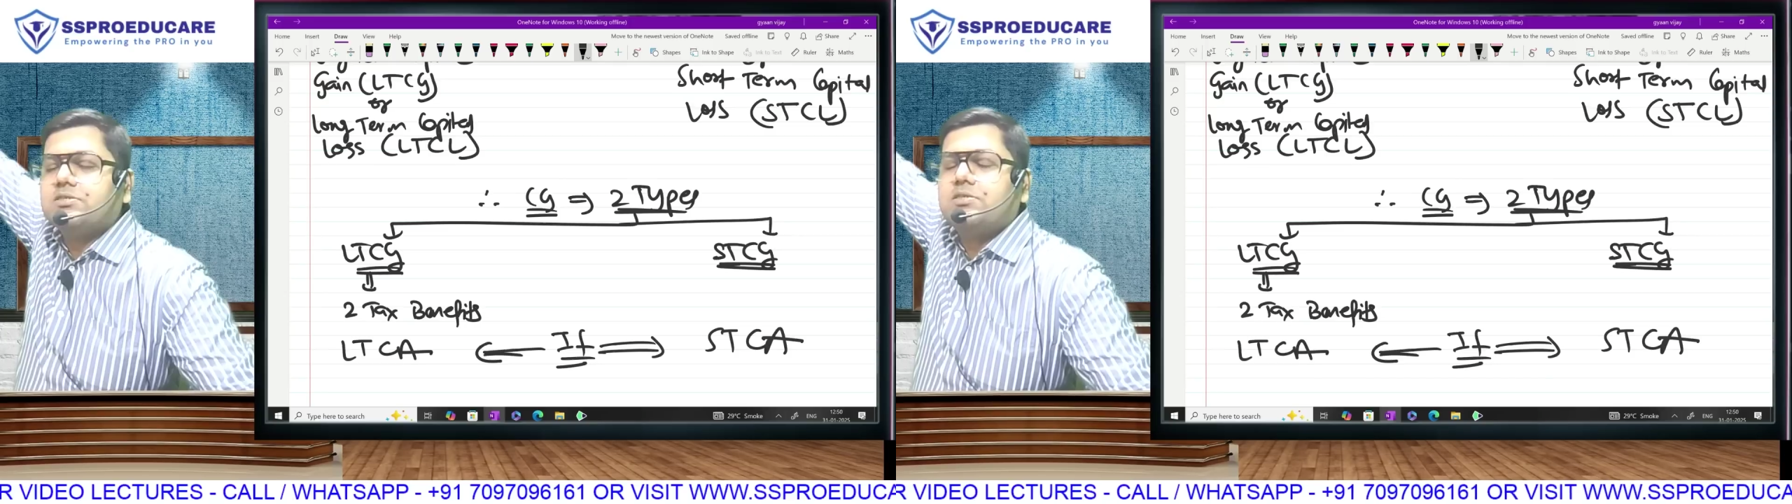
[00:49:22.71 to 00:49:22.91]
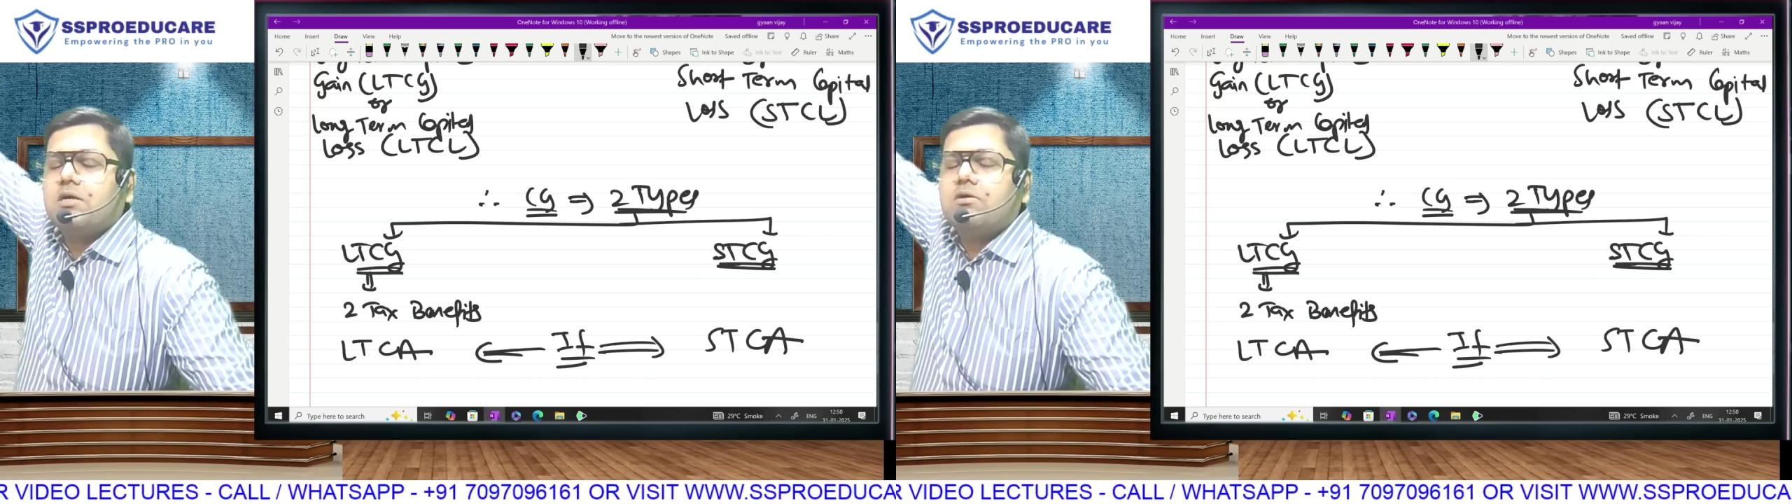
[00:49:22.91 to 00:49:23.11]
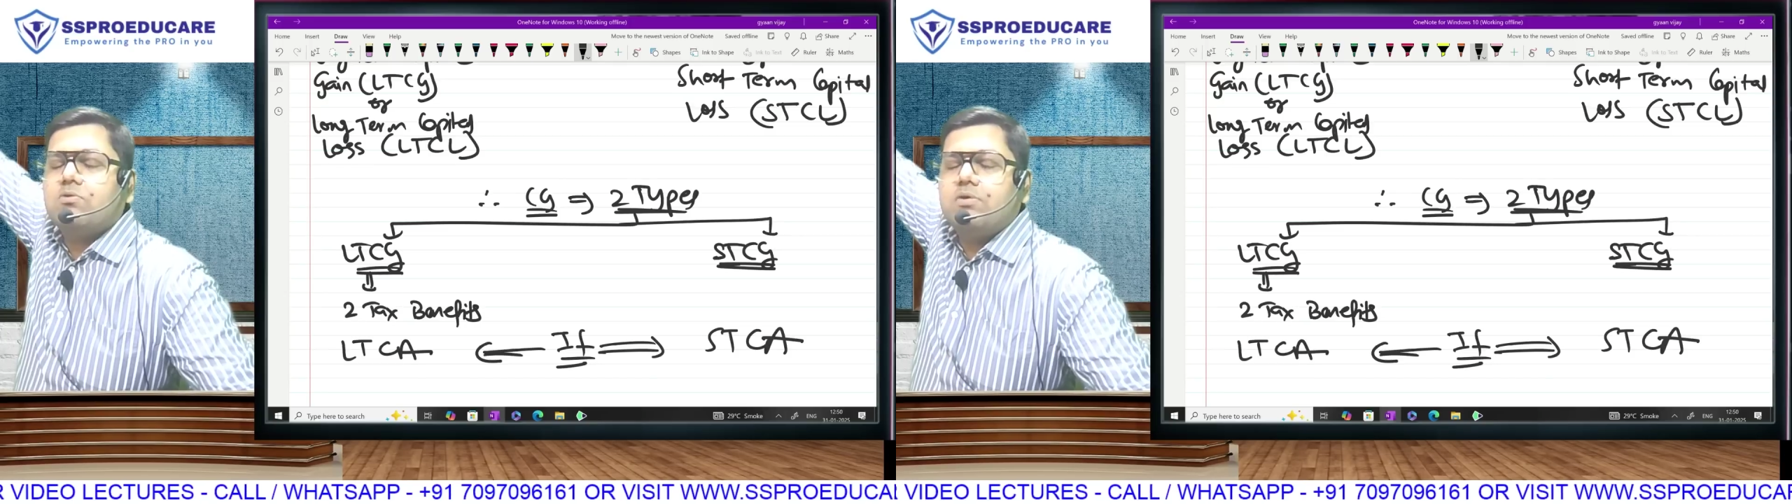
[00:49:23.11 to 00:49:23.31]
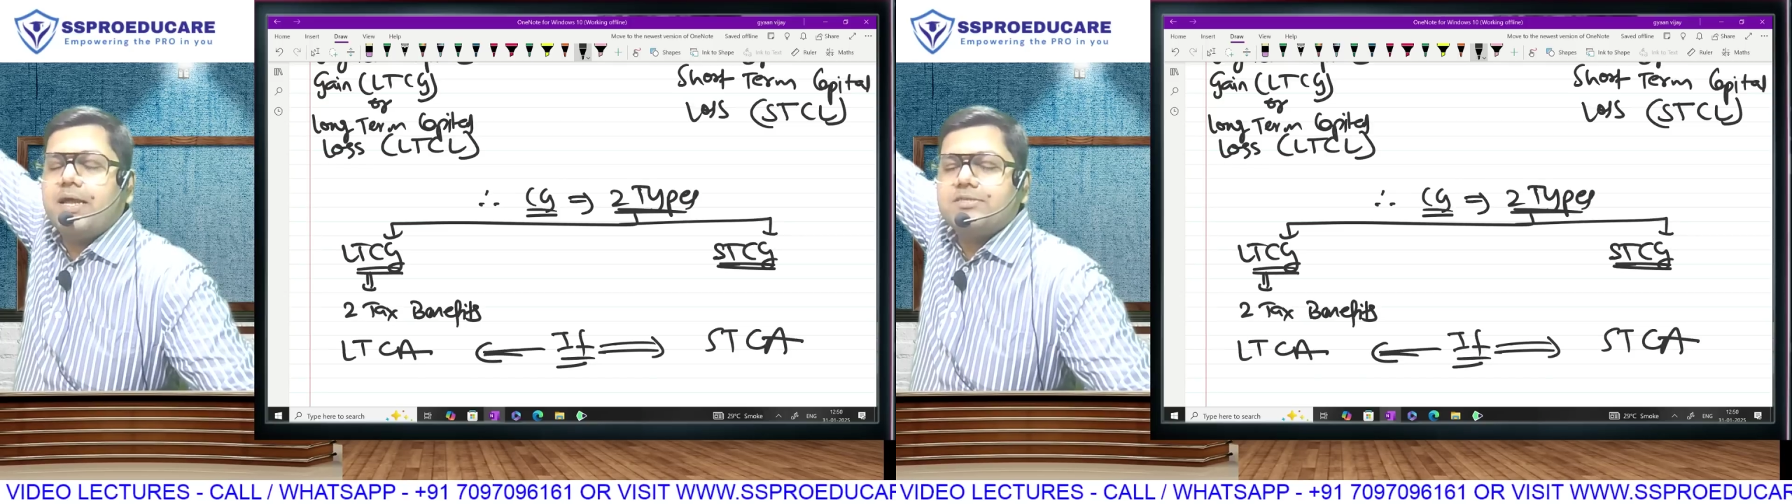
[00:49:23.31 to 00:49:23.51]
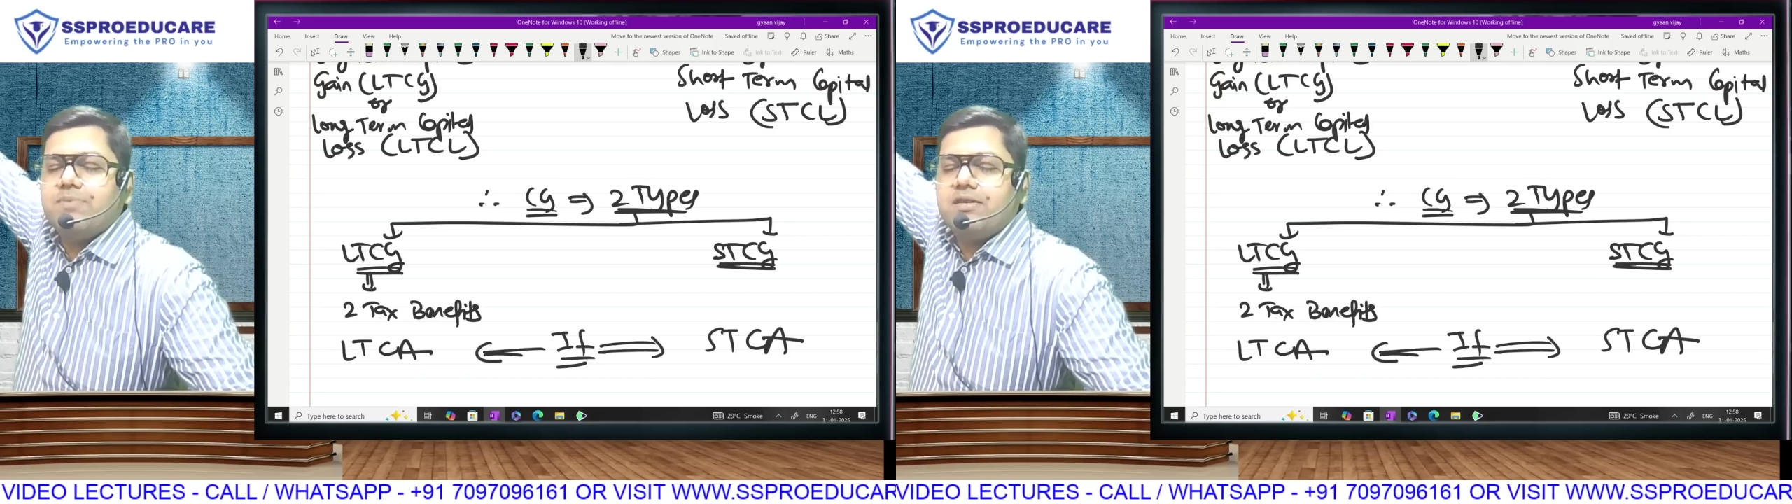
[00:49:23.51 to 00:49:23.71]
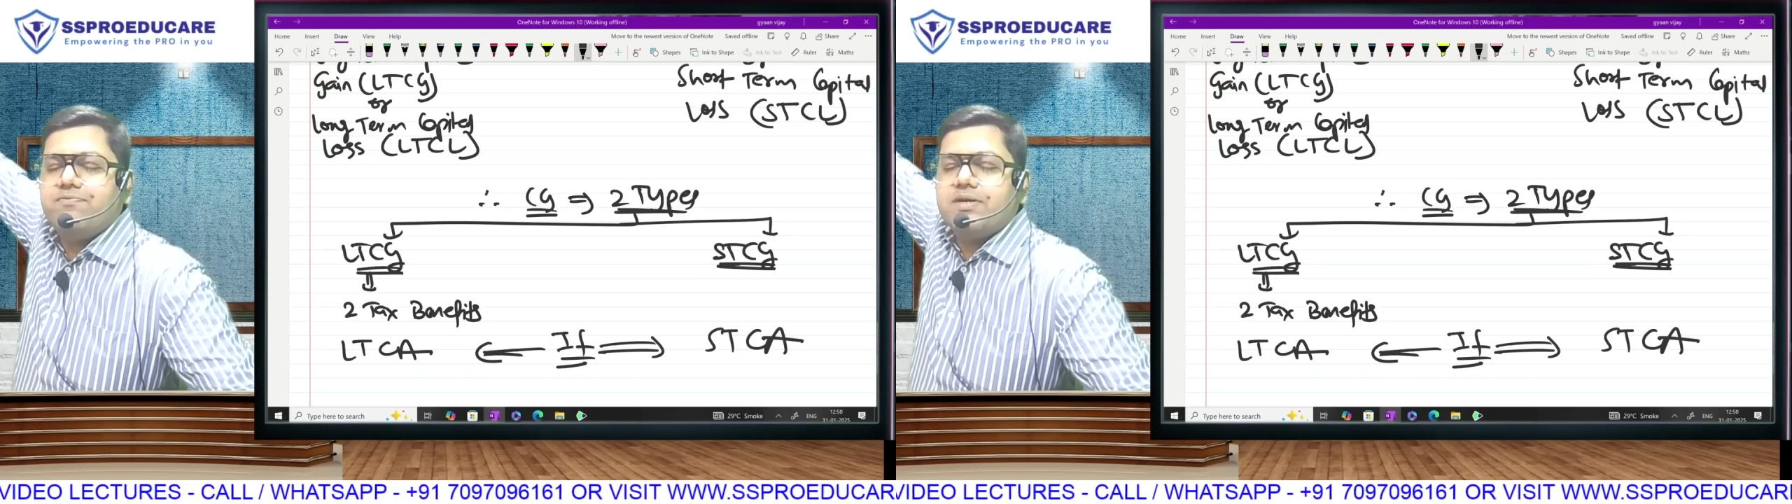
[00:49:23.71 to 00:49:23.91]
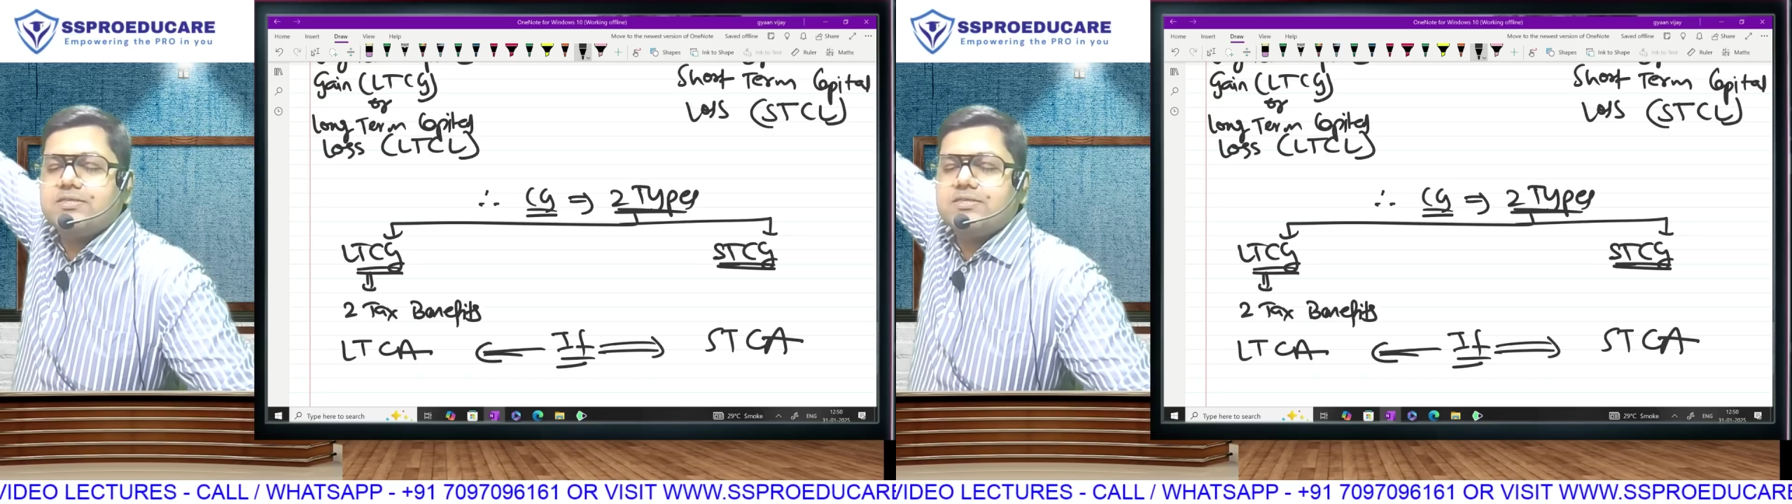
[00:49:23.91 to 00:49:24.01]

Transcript: Sir, two tax benefits,